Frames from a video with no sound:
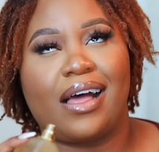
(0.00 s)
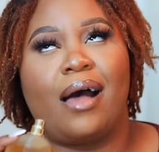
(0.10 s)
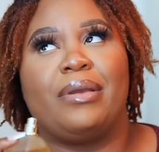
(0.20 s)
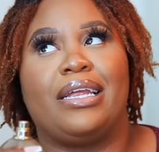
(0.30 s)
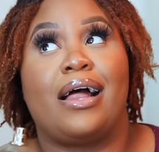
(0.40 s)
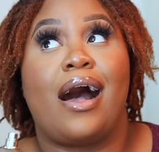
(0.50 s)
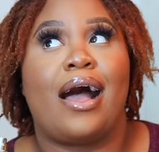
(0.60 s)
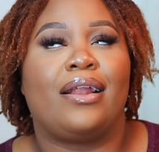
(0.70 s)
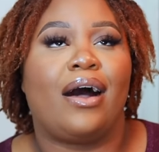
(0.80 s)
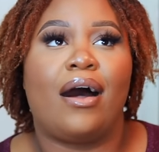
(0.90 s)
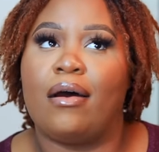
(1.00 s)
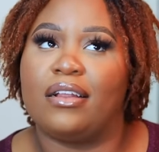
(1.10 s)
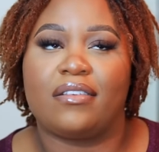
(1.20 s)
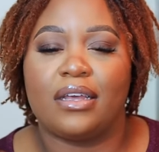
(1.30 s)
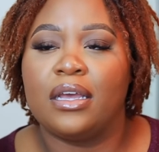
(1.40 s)
I mean, I
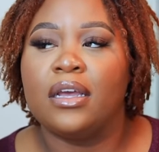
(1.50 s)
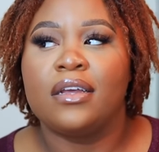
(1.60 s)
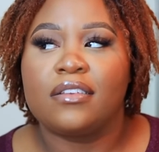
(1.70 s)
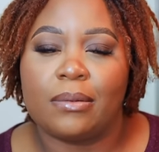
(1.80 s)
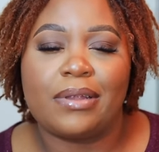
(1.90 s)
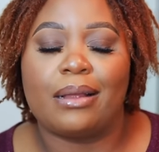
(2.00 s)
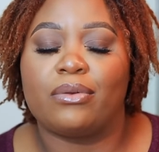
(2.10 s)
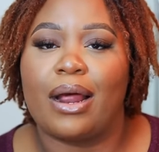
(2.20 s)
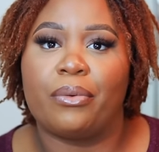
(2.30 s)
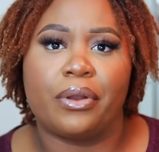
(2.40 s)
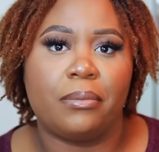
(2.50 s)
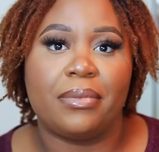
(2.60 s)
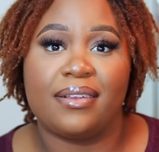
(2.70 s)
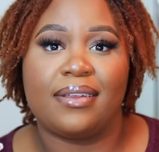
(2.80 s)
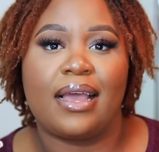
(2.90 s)
honestly, sometimes when I really
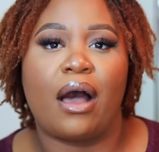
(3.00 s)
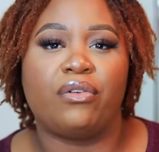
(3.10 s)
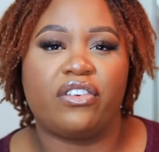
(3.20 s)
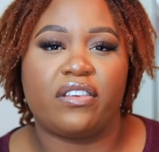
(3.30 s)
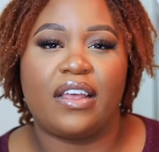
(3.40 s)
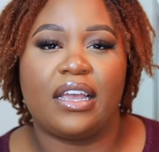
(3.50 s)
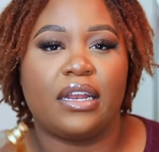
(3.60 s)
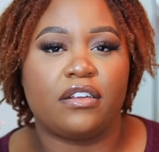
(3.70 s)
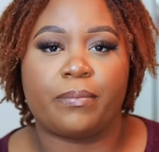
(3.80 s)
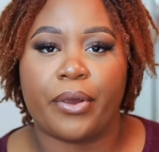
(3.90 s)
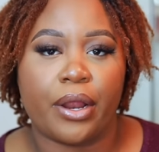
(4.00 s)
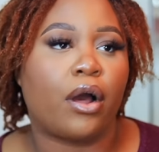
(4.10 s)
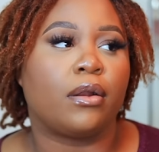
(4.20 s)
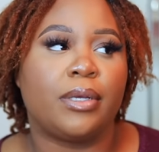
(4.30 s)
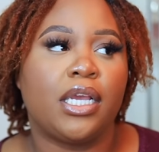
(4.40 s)
miss it, I will just take it and spray it
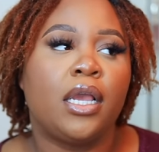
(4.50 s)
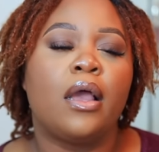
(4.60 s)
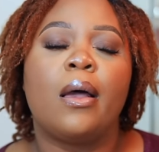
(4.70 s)
on me,